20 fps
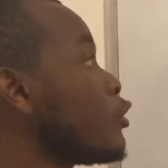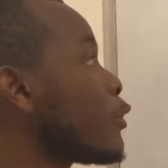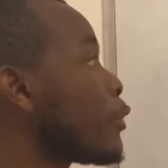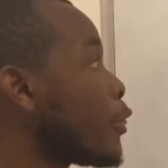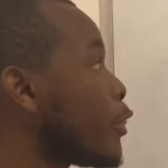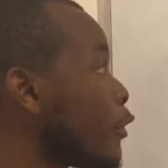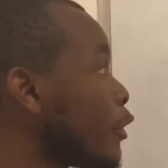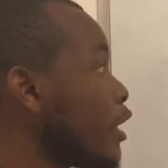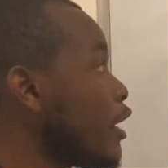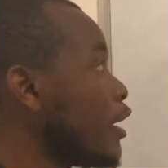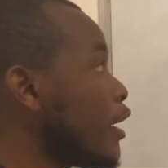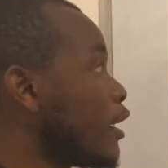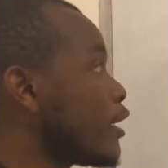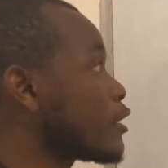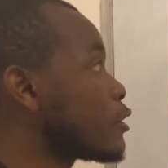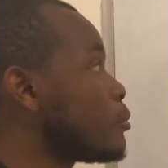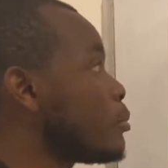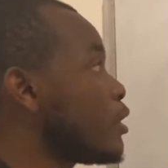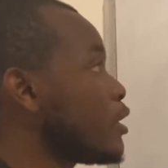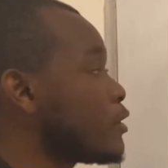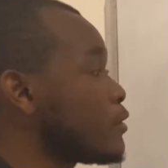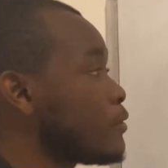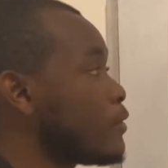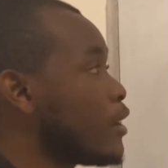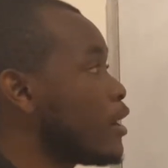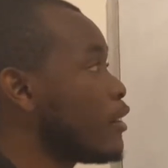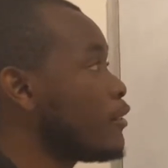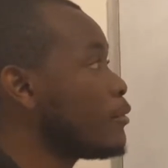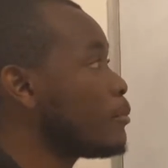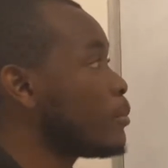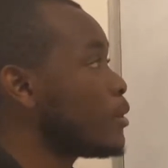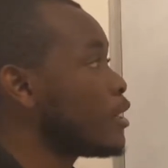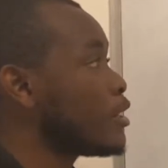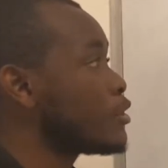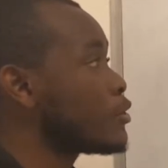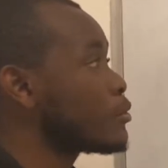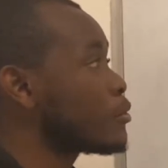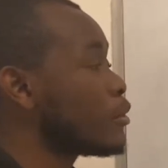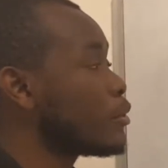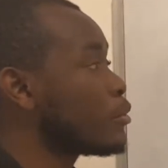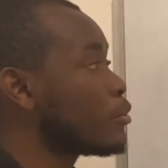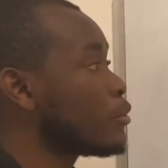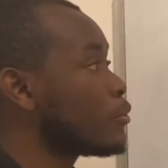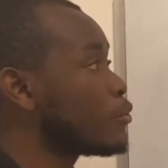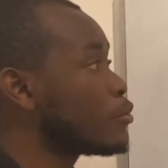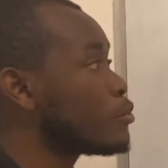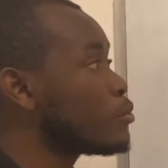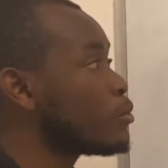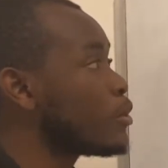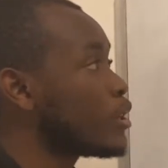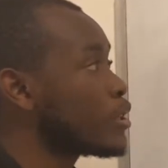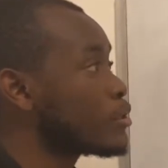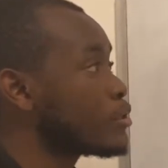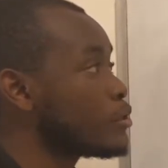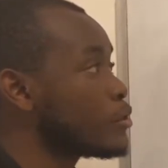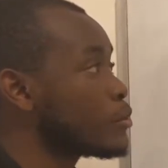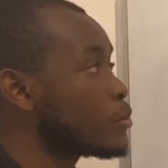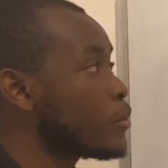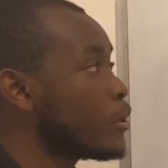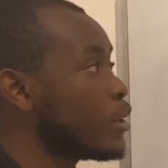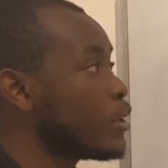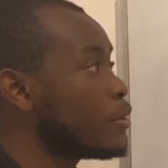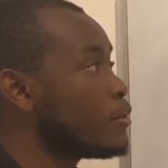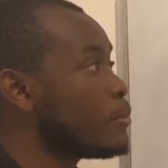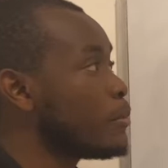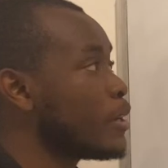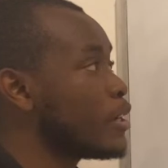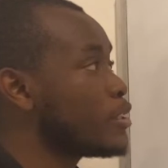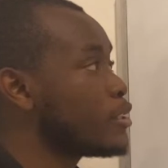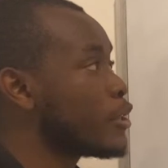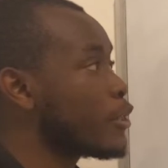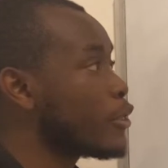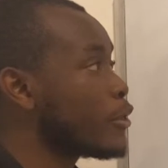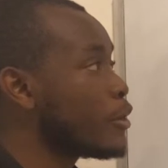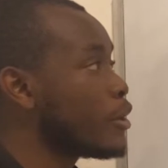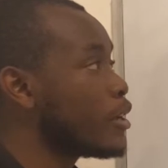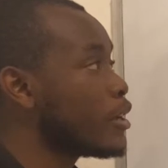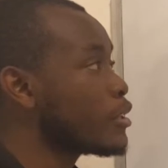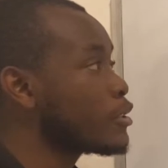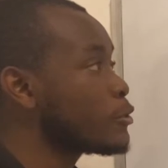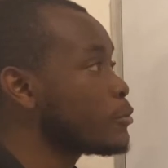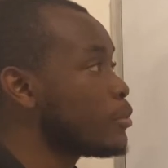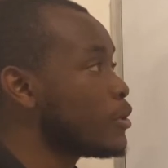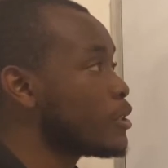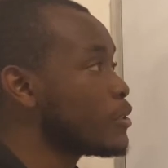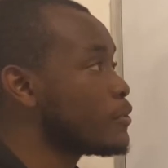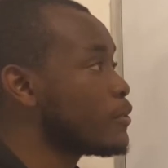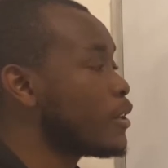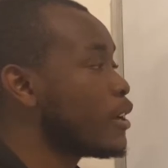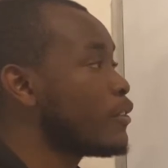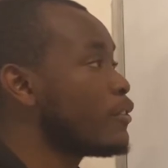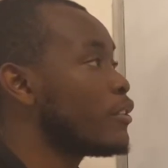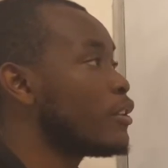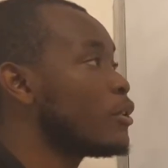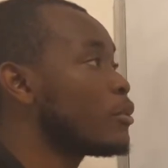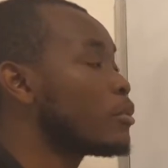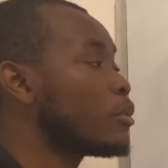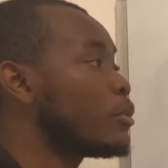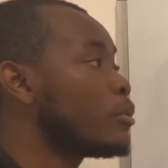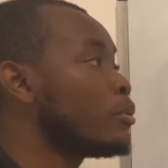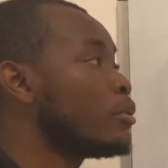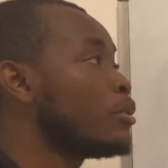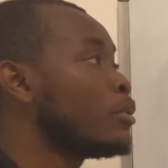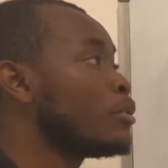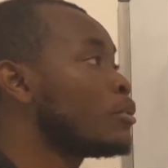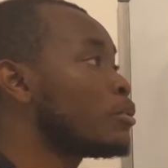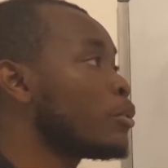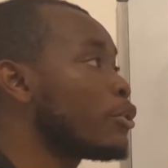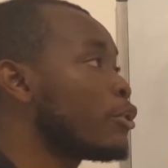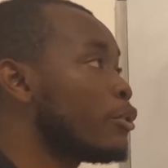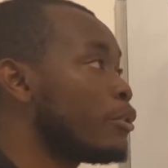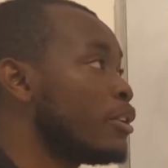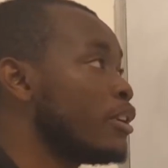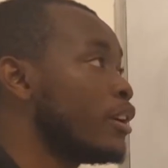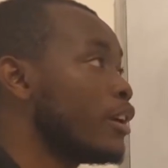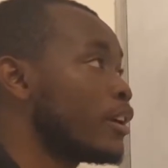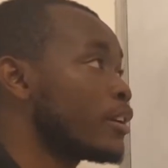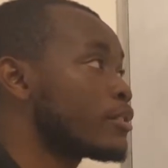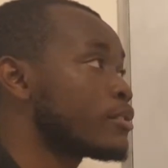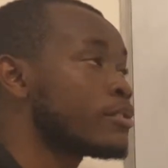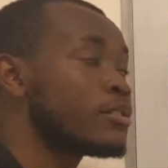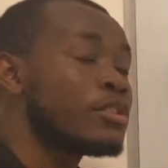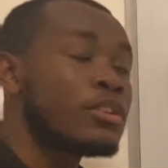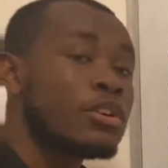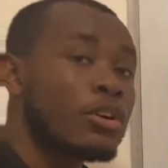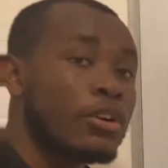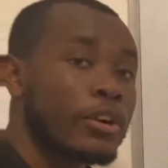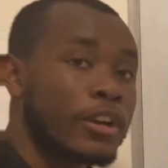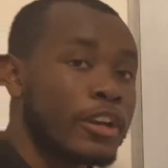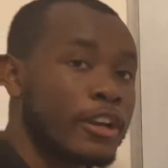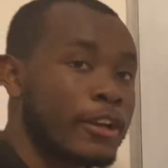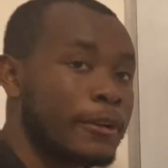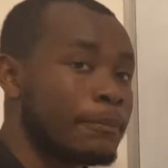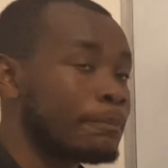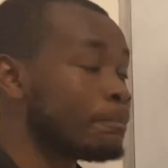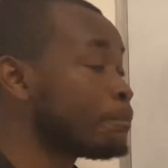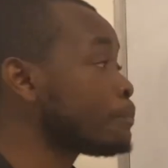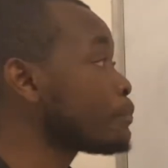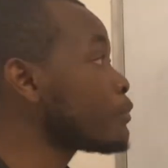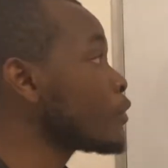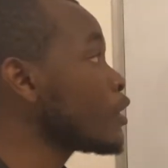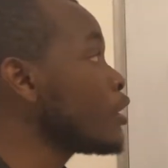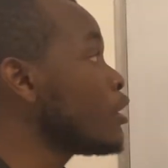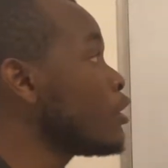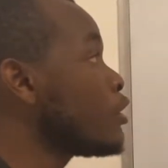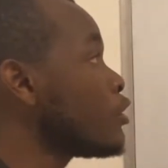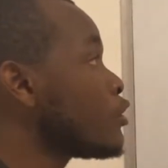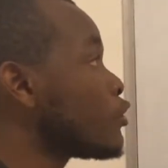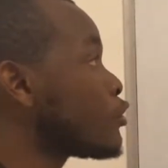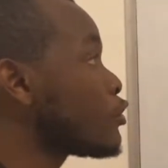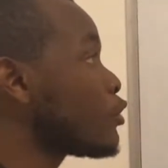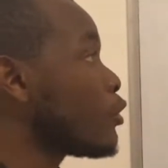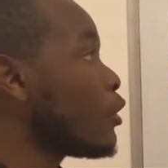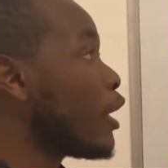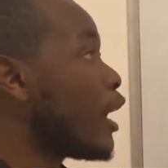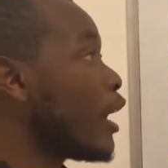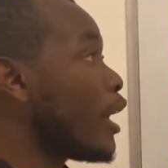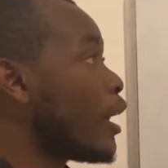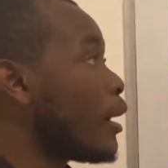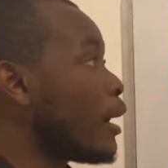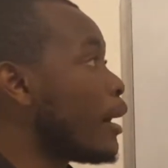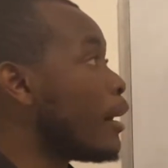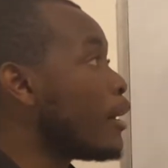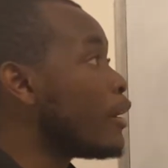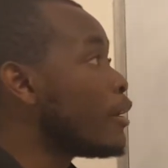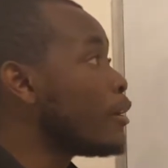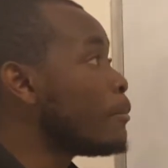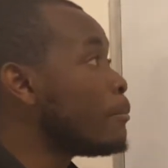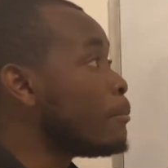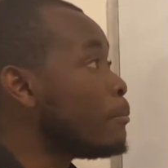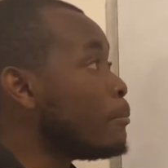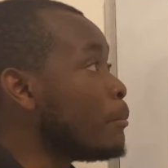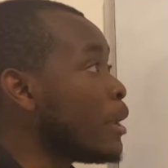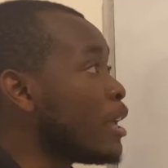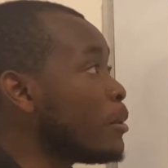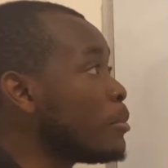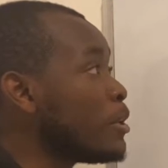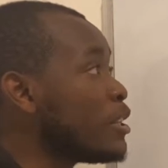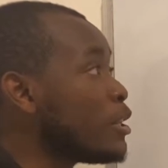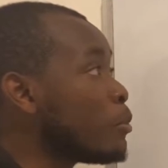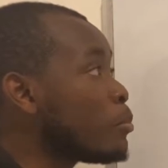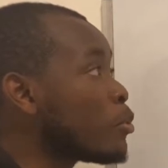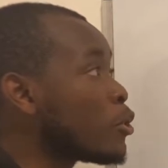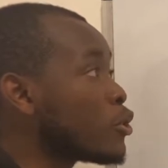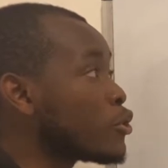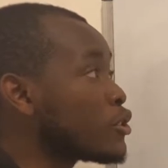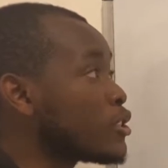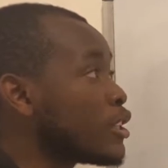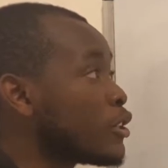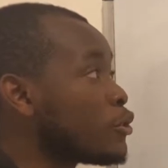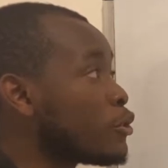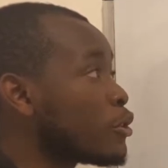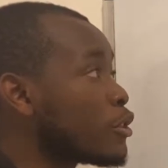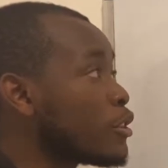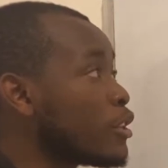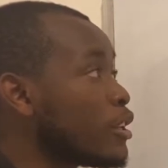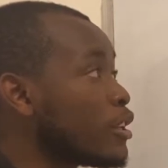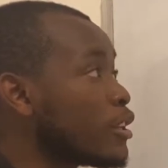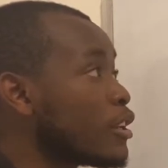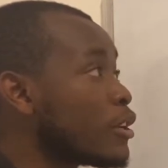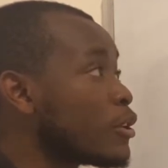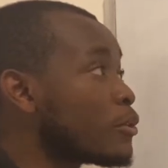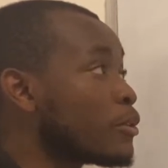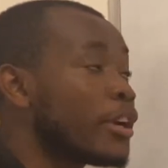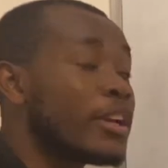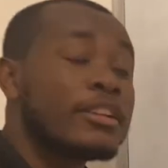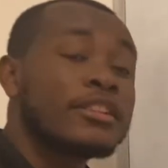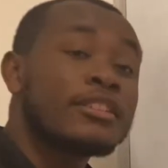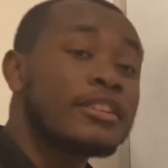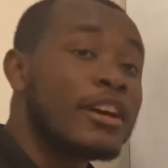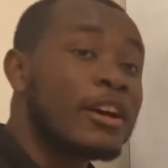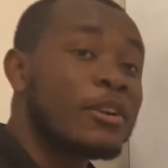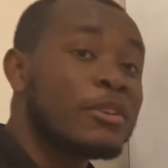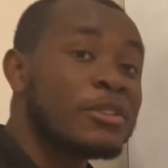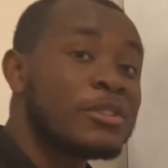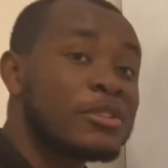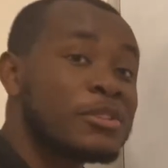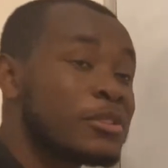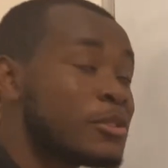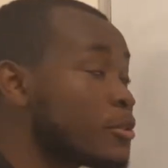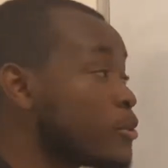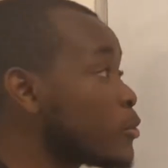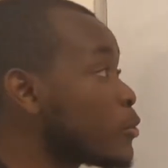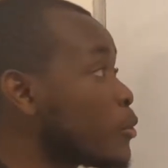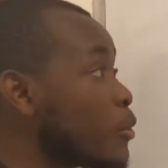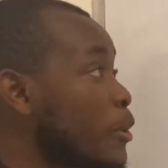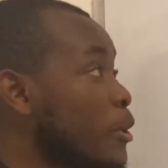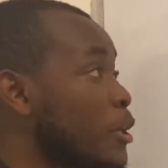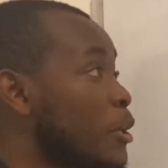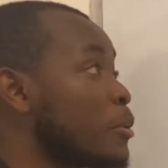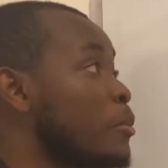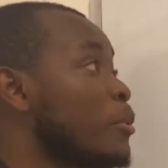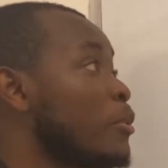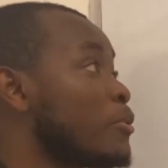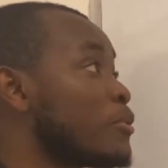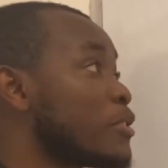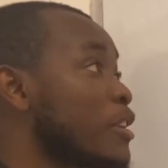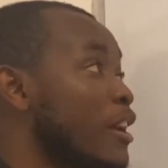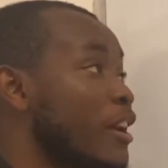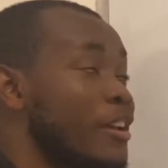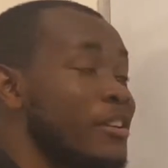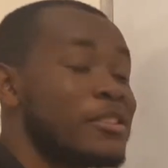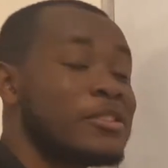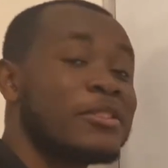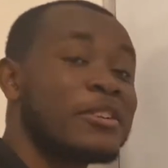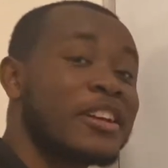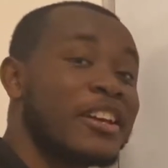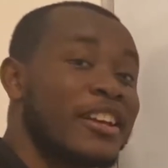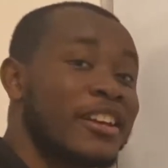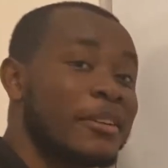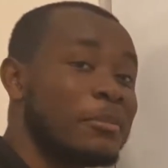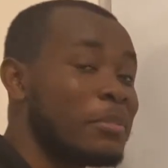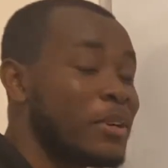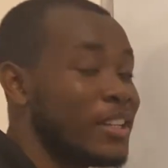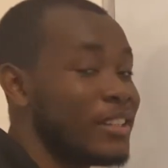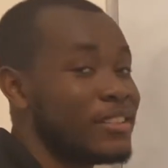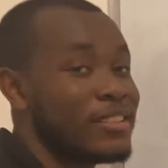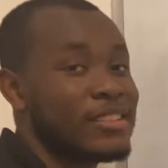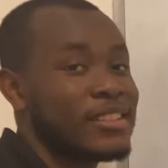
3x plus 5 plus square root of 2x squared minus 3x plus 5 equal to 3x. Okay, so maybe the approach that you're thinking right now is squaring both sides, okay, but